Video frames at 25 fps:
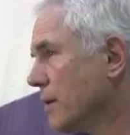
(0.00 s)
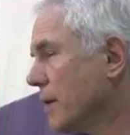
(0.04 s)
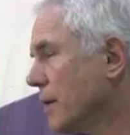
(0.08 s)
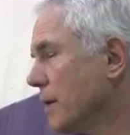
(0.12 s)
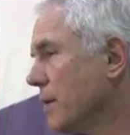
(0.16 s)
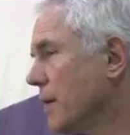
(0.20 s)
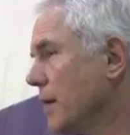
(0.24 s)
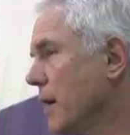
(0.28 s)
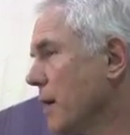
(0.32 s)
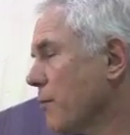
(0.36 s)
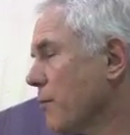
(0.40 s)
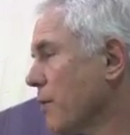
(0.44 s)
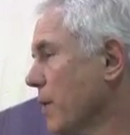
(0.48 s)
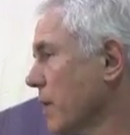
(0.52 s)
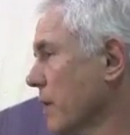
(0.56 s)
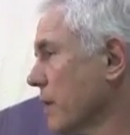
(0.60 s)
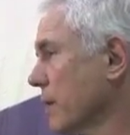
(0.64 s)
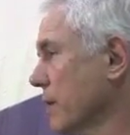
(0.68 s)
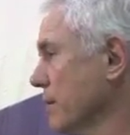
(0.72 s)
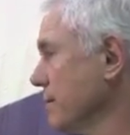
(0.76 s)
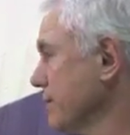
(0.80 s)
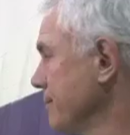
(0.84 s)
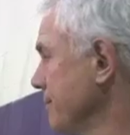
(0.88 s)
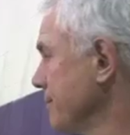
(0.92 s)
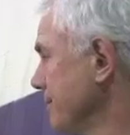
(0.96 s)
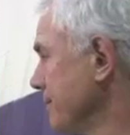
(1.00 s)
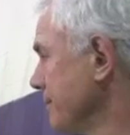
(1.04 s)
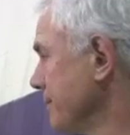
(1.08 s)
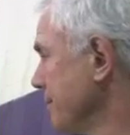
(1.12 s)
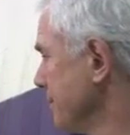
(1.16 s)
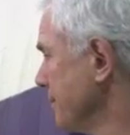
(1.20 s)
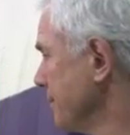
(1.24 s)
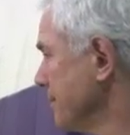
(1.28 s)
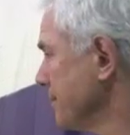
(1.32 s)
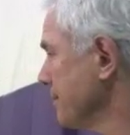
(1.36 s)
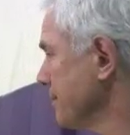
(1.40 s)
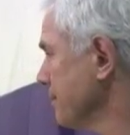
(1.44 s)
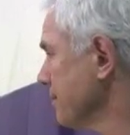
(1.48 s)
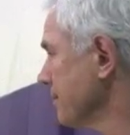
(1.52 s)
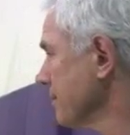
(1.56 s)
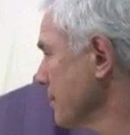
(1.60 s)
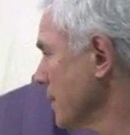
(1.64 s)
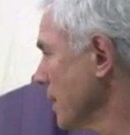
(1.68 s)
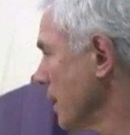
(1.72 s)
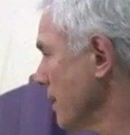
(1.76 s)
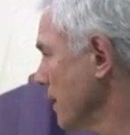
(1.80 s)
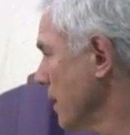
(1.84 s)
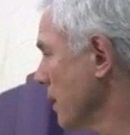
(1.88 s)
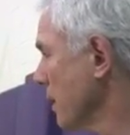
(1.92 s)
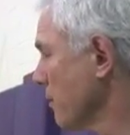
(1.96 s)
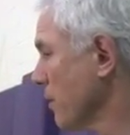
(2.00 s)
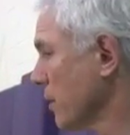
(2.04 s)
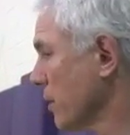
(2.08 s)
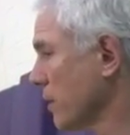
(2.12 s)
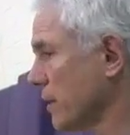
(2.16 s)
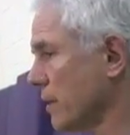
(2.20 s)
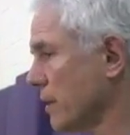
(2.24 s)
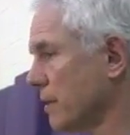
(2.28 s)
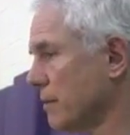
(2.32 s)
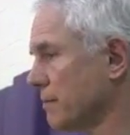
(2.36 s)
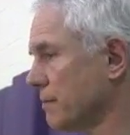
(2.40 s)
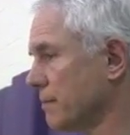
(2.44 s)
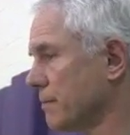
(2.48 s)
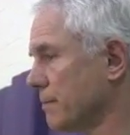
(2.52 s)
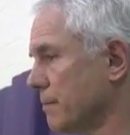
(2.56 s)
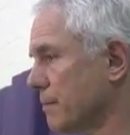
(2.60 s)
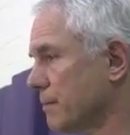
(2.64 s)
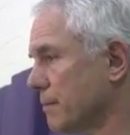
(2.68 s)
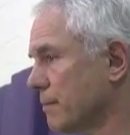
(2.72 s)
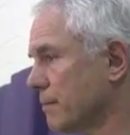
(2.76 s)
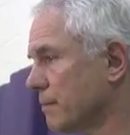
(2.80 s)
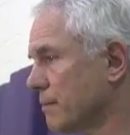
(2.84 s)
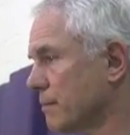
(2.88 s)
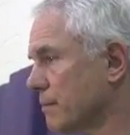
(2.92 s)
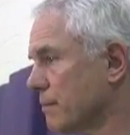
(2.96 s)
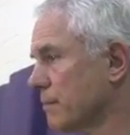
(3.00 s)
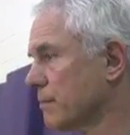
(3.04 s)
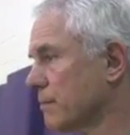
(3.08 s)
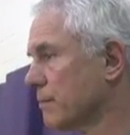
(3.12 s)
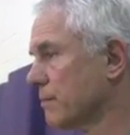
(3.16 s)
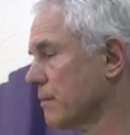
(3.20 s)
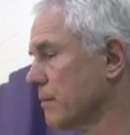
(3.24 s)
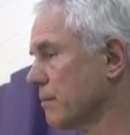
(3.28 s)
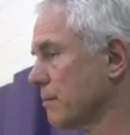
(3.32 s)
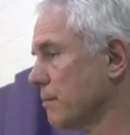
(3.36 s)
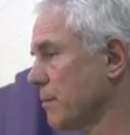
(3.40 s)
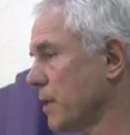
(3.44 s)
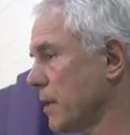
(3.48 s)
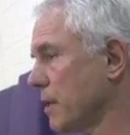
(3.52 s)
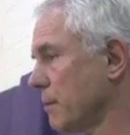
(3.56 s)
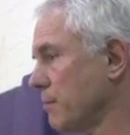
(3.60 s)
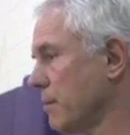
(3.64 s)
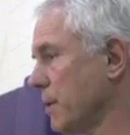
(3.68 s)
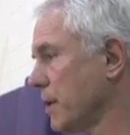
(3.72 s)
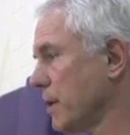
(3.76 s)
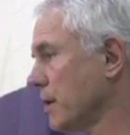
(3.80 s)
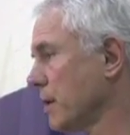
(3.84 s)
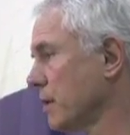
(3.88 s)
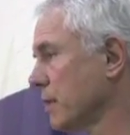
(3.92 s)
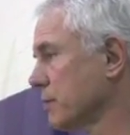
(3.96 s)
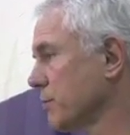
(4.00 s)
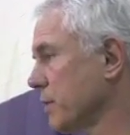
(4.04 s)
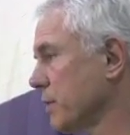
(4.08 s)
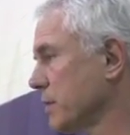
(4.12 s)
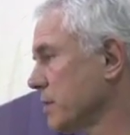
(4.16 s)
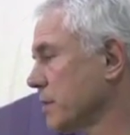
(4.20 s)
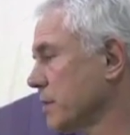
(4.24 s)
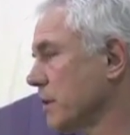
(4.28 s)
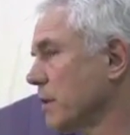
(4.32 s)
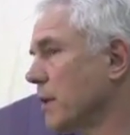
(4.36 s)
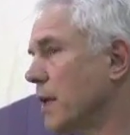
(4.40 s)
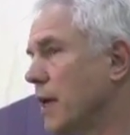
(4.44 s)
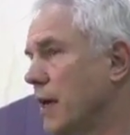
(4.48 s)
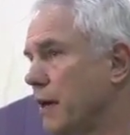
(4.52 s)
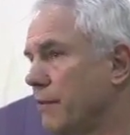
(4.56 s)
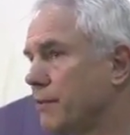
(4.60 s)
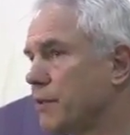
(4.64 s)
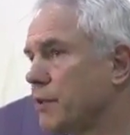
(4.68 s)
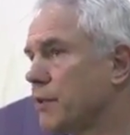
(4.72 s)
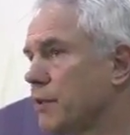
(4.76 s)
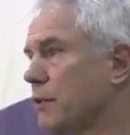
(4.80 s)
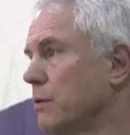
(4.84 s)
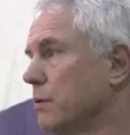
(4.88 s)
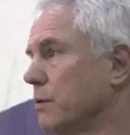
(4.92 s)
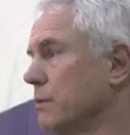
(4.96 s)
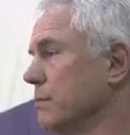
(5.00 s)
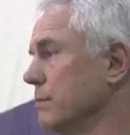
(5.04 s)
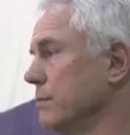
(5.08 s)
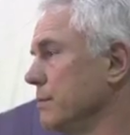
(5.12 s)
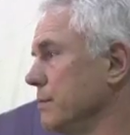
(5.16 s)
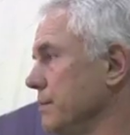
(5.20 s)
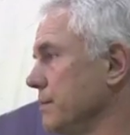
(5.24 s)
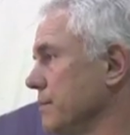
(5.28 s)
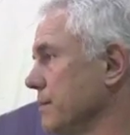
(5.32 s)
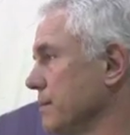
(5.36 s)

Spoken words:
Not really. Not really. Because we still have to,